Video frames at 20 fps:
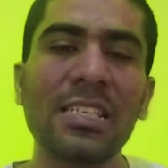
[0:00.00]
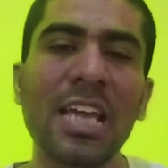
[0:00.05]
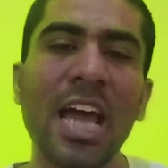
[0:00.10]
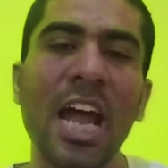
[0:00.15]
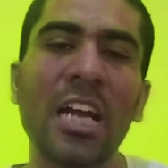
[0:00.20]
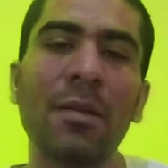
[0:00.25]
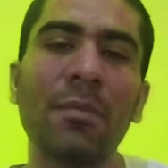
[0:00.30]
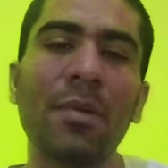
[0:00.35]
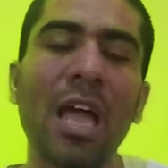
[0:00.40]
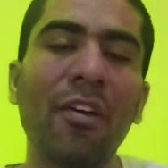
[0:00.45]

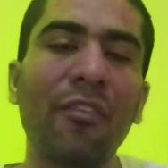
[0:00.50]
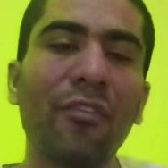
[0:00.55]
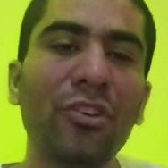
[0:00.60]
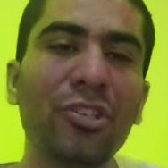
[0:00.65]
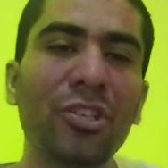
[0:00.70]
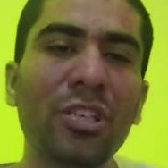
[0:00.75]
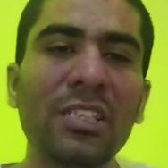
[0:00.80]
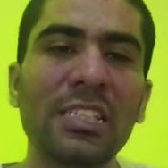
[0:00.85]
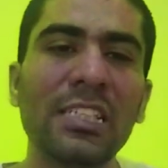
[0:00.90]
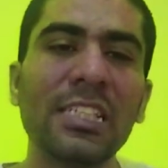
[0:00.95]
and
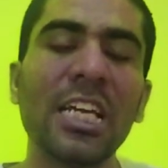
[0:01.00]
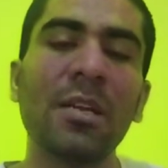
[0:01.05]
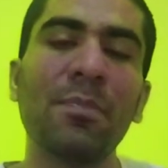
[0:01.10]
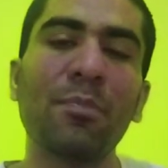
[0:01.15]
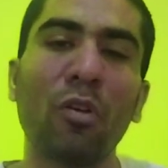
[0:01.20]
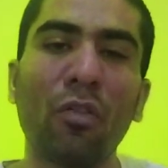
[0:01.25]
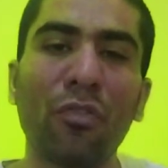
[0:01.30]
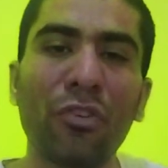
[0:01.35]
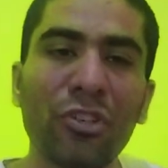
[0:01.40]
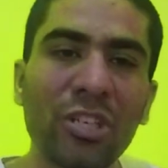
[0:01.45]
efficiency and
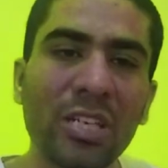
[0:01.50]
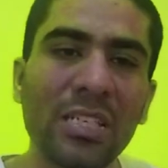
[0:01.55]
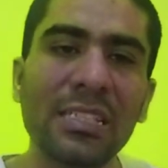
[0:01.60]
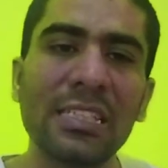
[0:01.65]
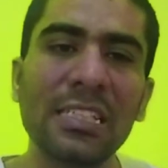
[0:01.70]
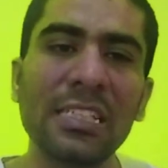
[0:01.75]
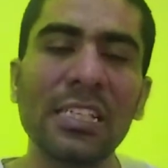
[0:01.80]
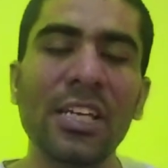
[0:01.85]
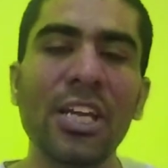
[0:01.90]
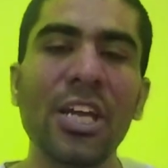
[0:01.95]

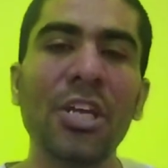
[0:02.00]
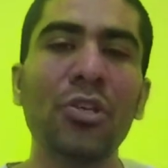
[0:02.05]
proficiency